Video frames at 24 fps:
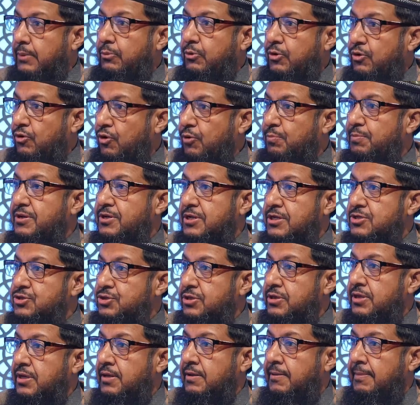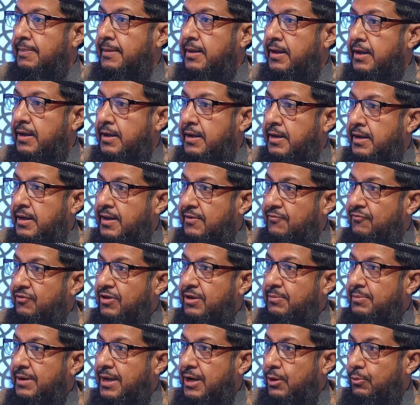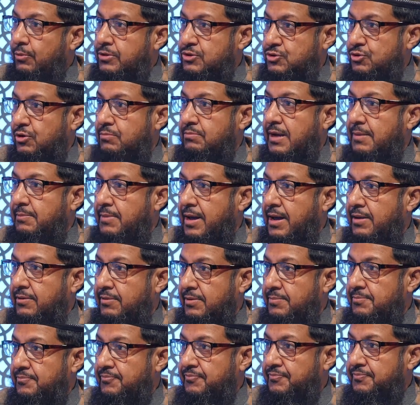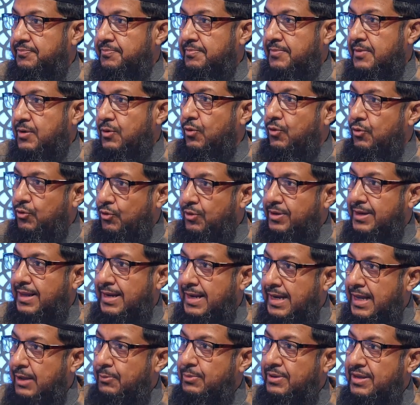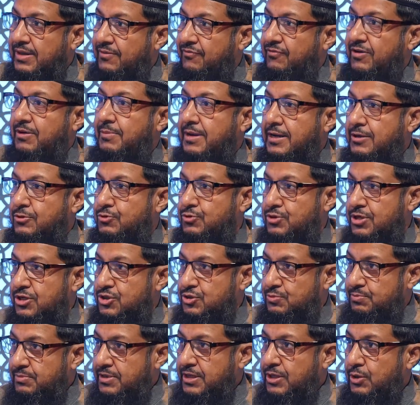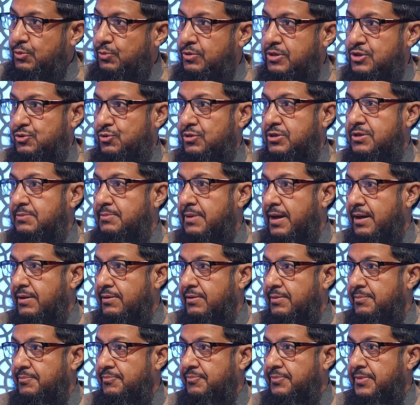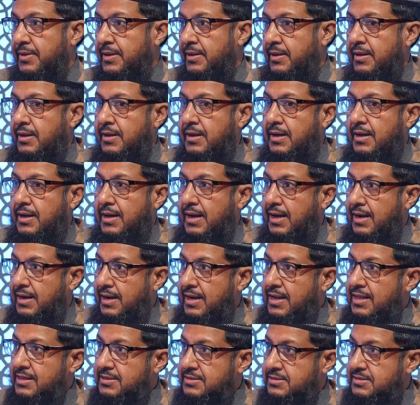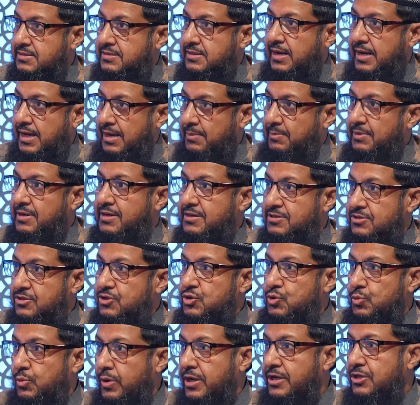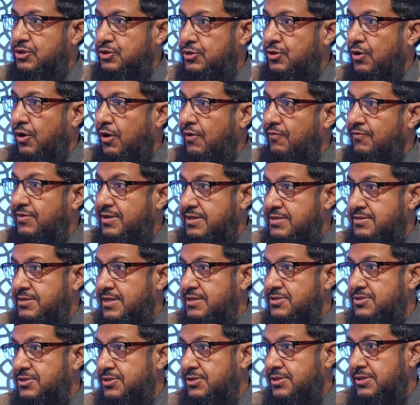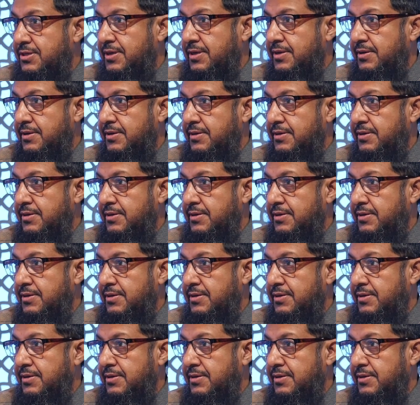would not be touching a female who is not my mahram, or not allowing a female to touch me who is not a mahram, unless I'm in a situation of necessity,